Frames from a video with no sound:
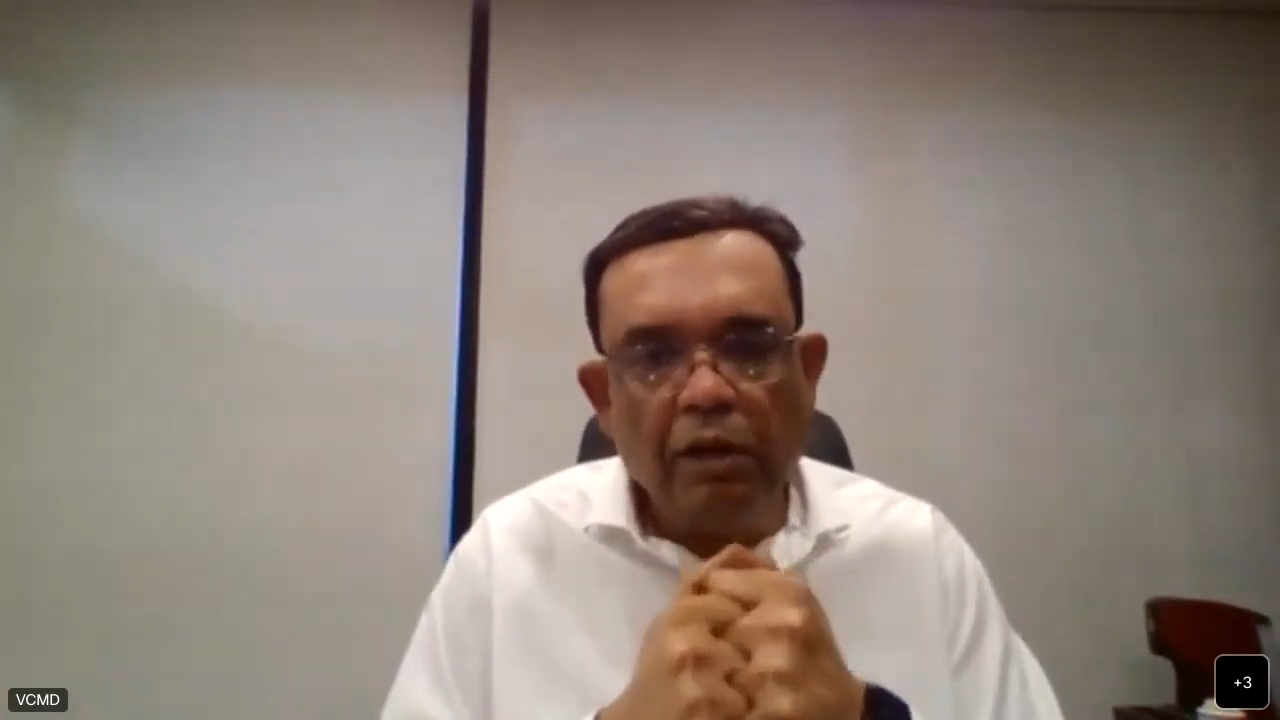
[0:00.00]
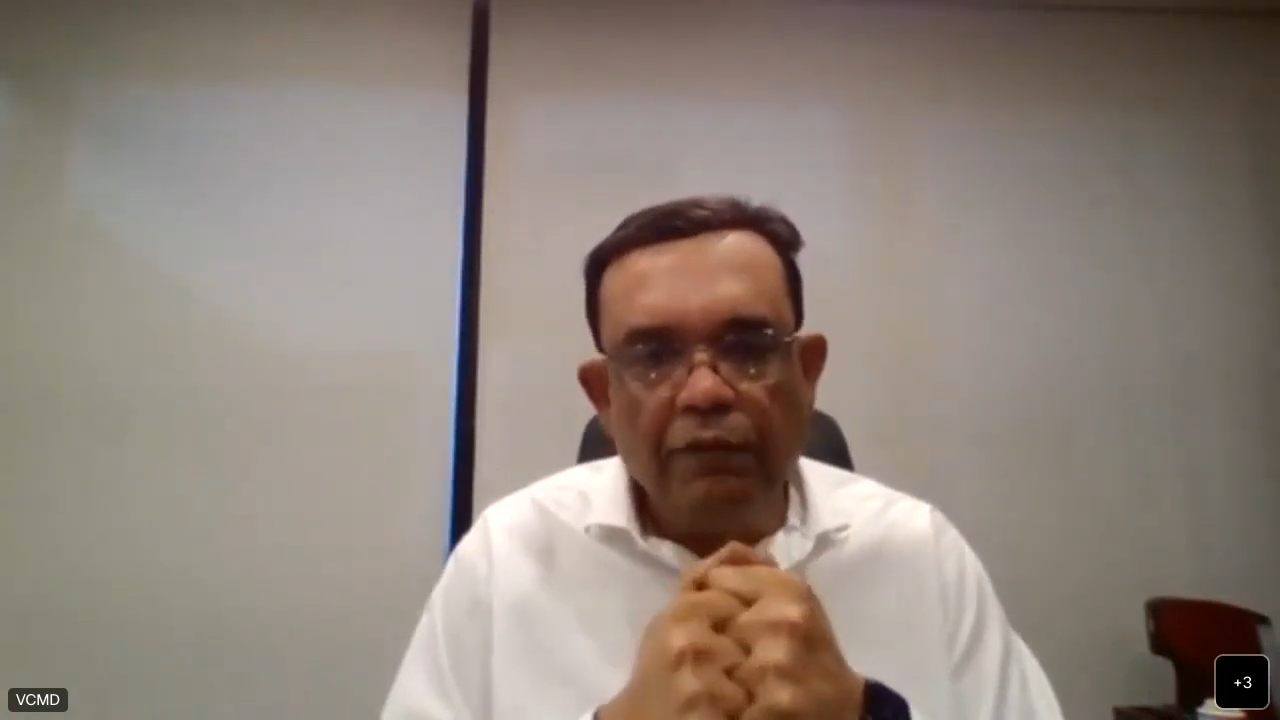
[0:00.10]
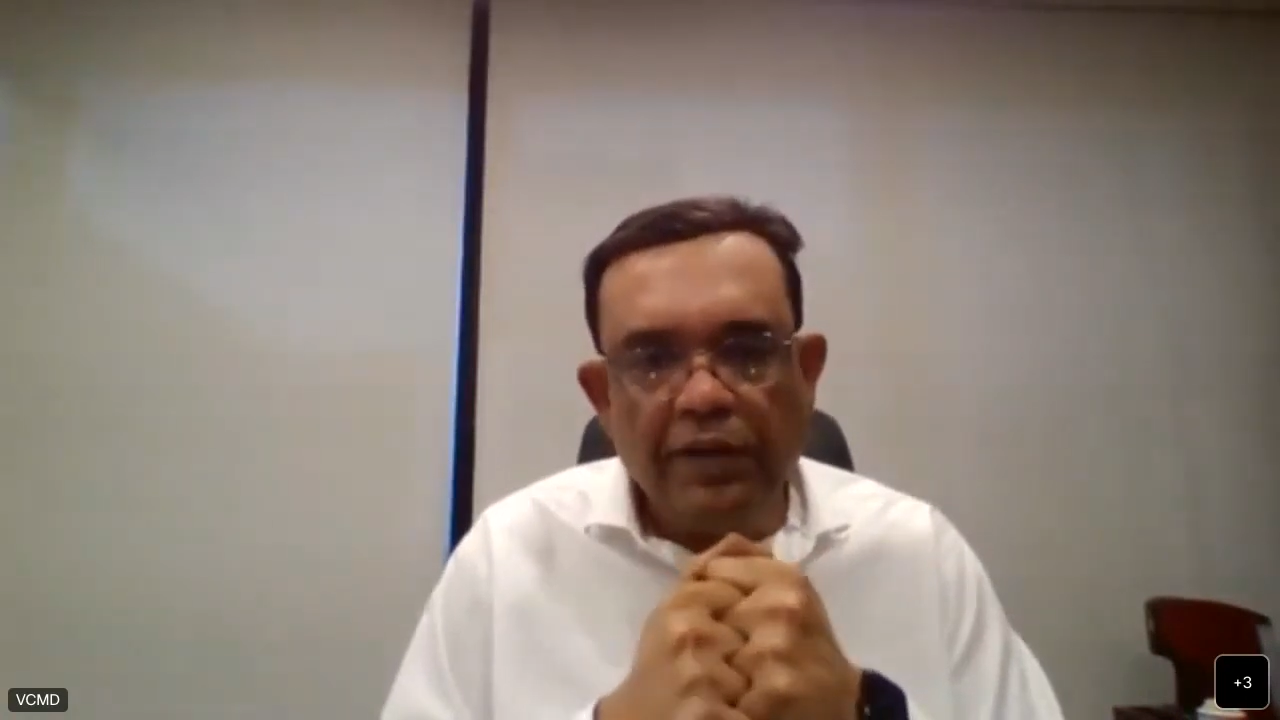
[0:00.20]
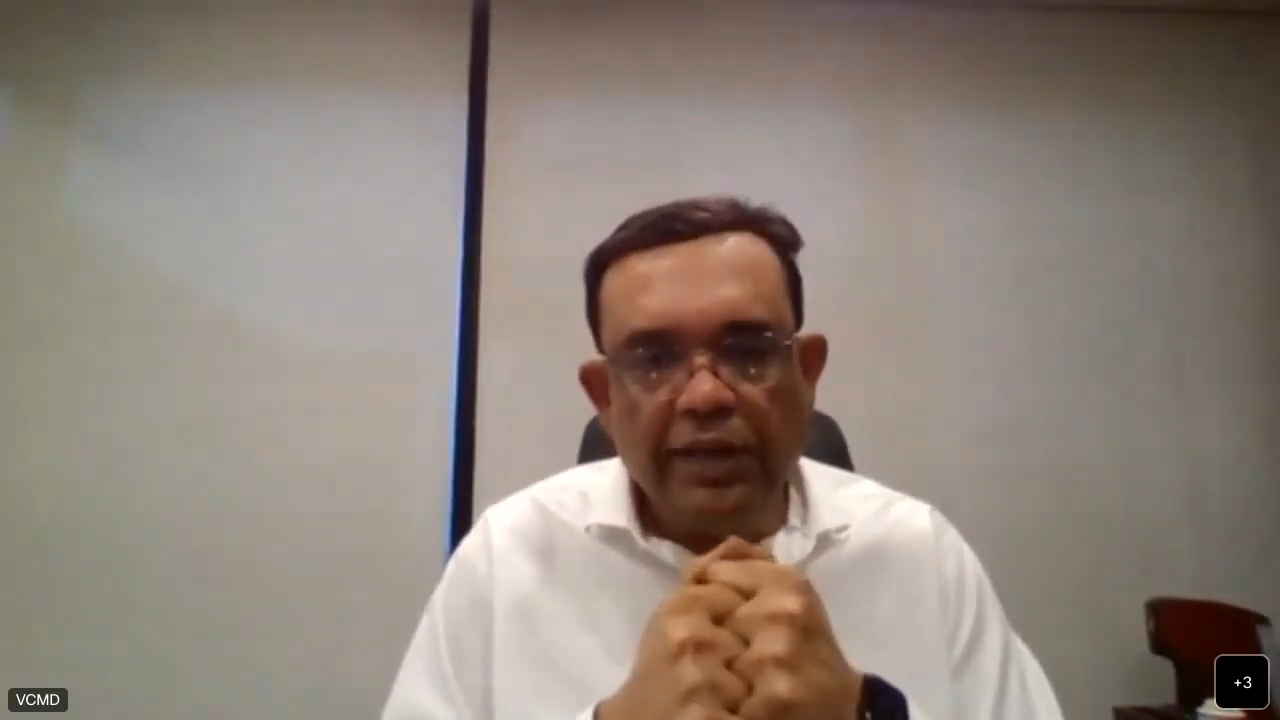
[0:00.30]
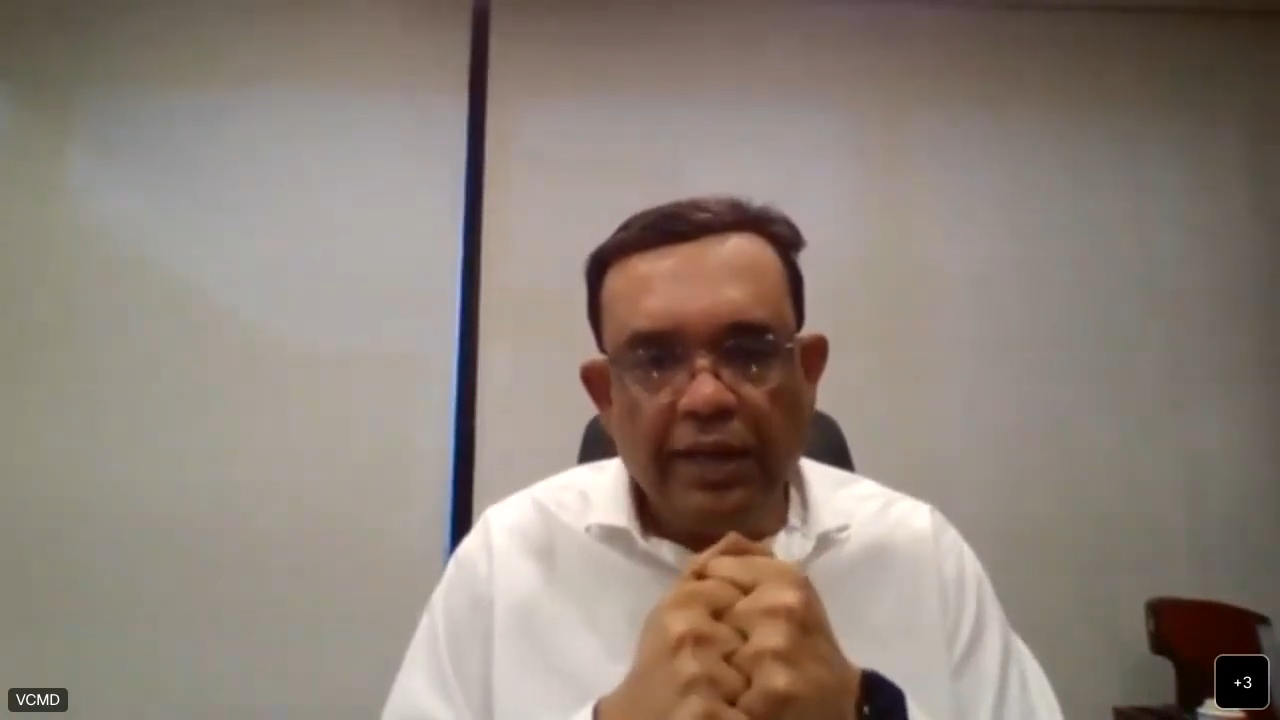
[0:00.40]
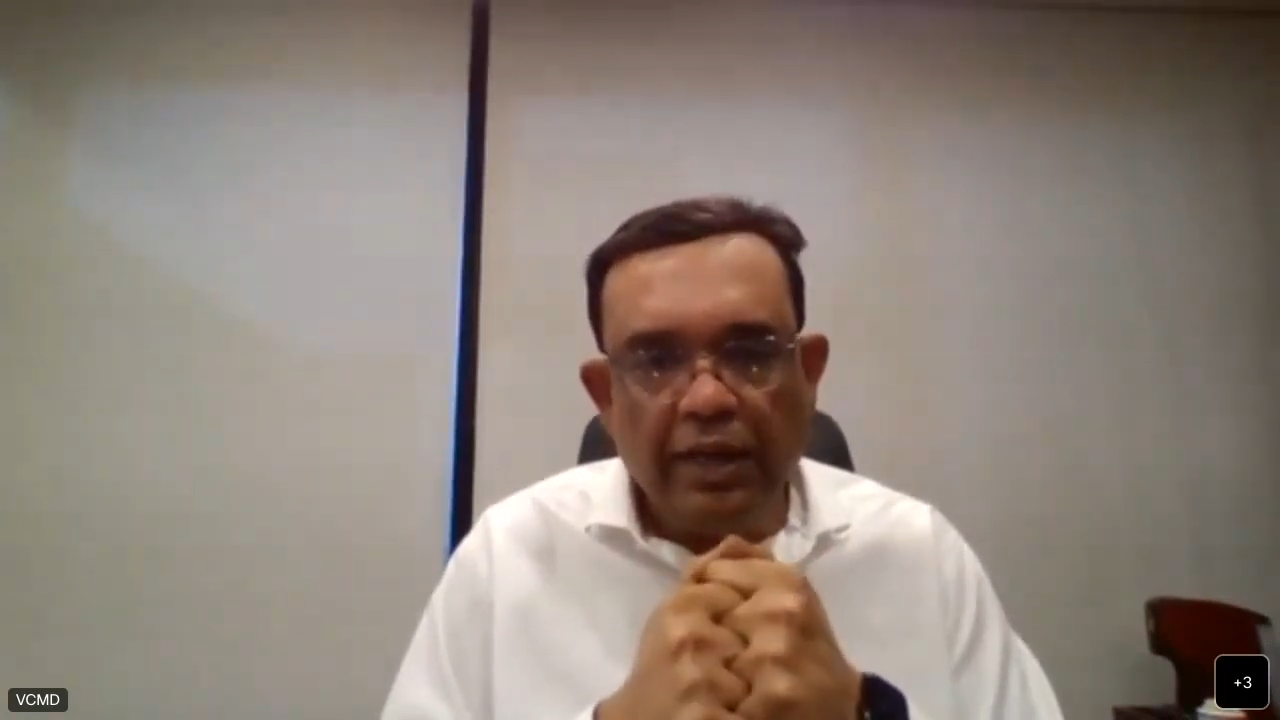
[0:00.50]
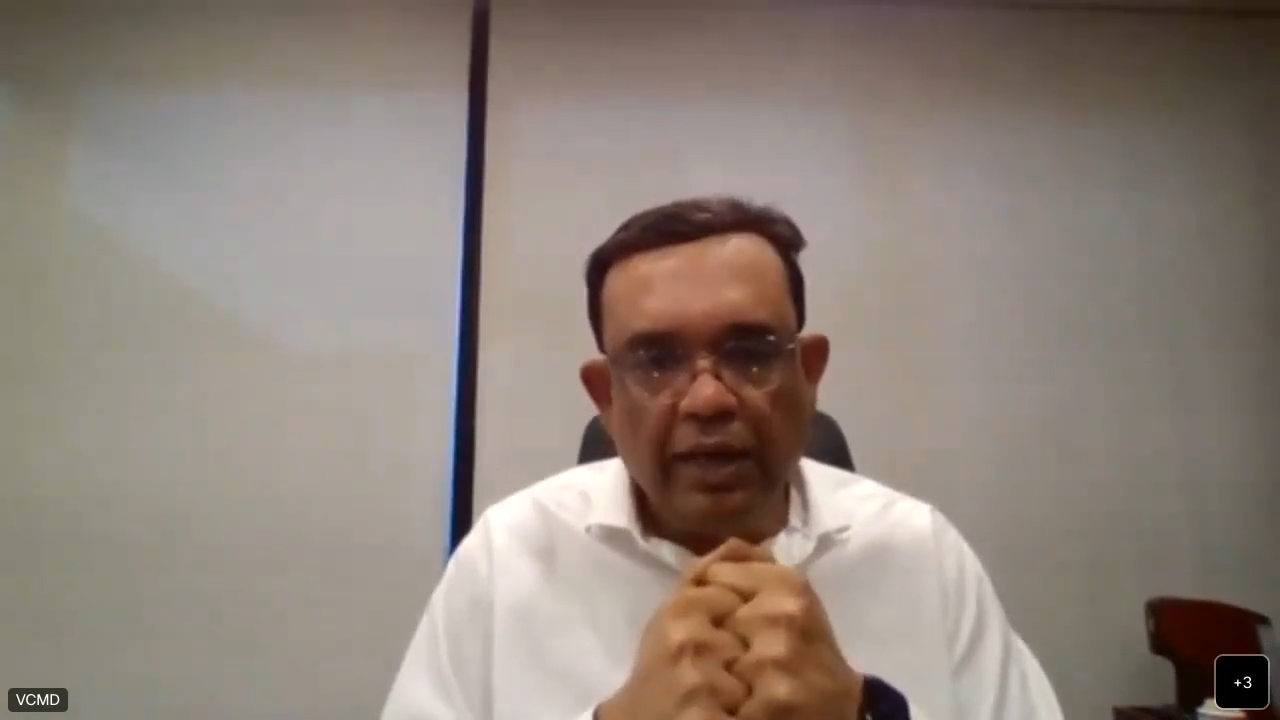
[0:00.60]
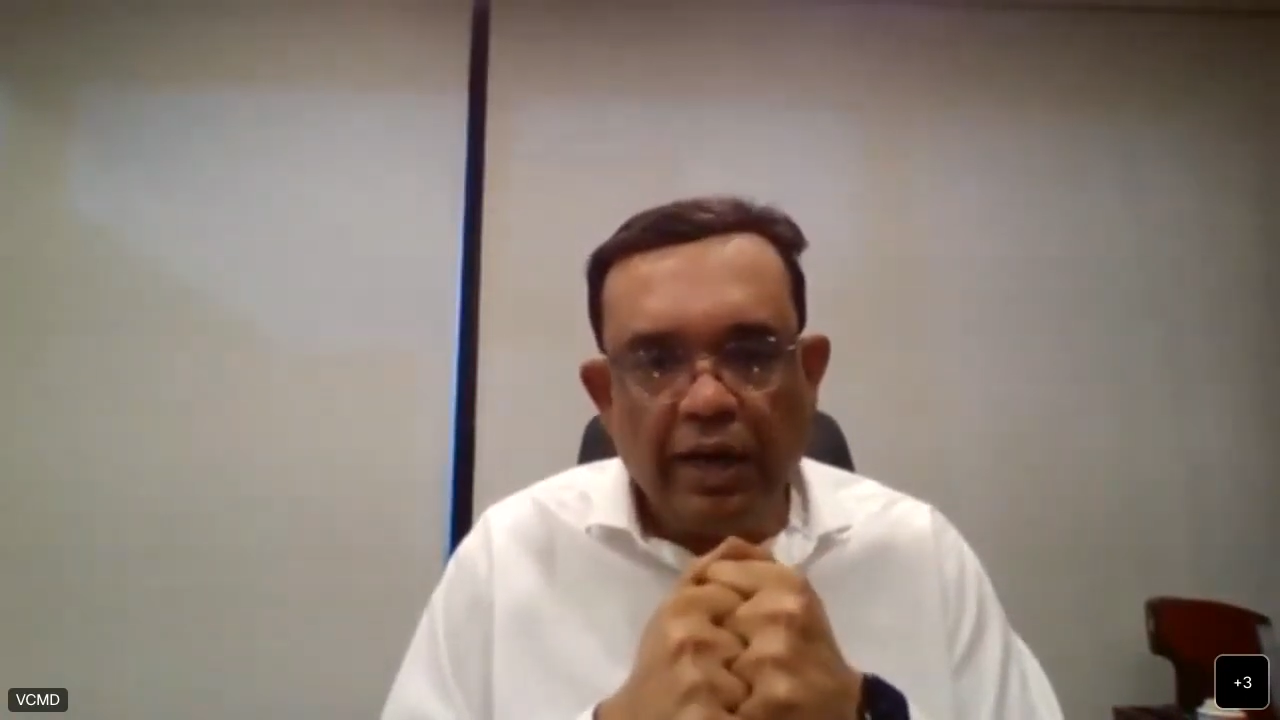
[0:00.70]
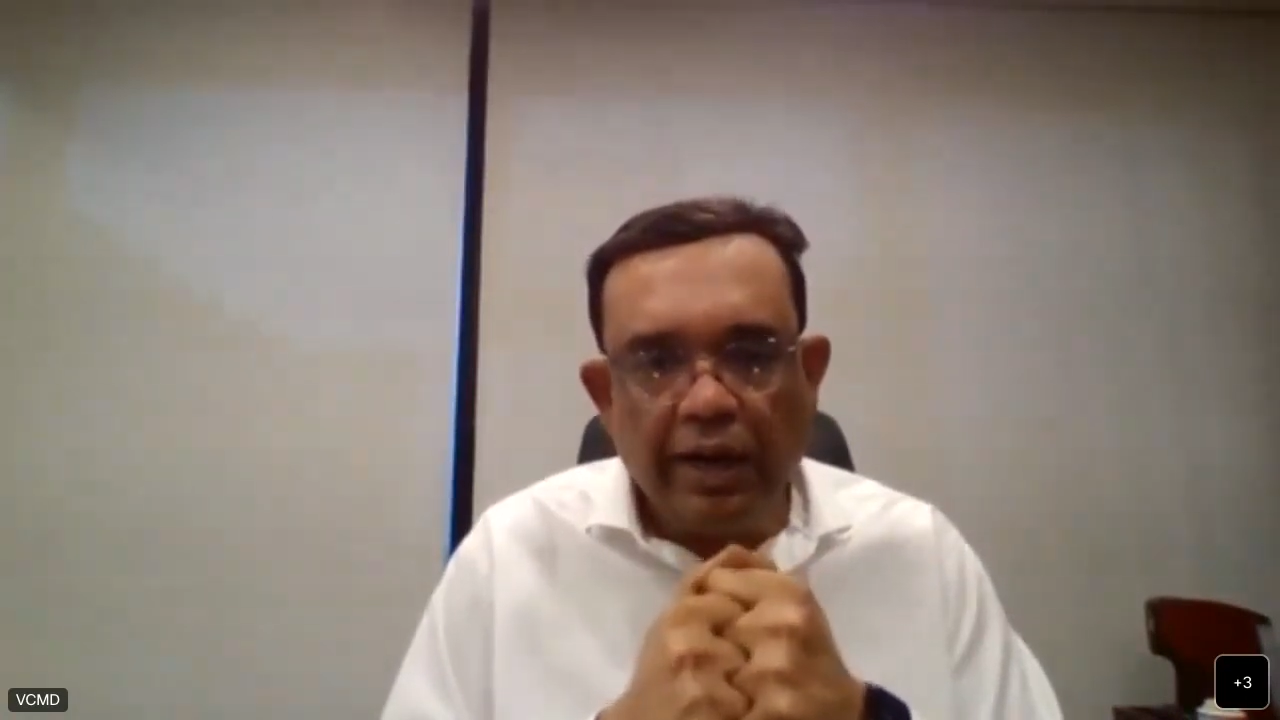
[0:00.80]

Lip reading: of India